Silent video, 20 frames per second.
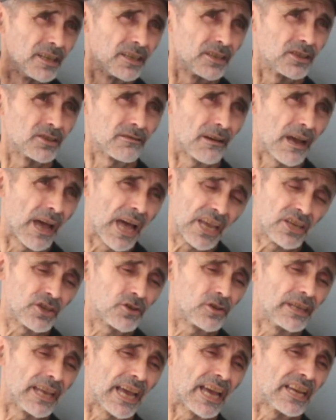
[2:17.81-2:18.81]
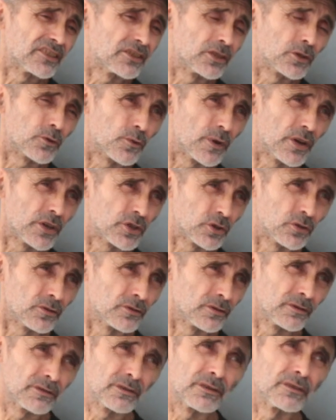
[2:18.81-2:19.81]
so I actually asked the
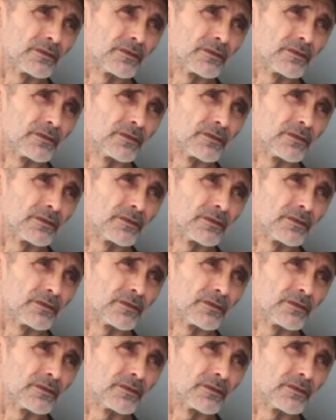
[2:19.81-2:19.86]
question.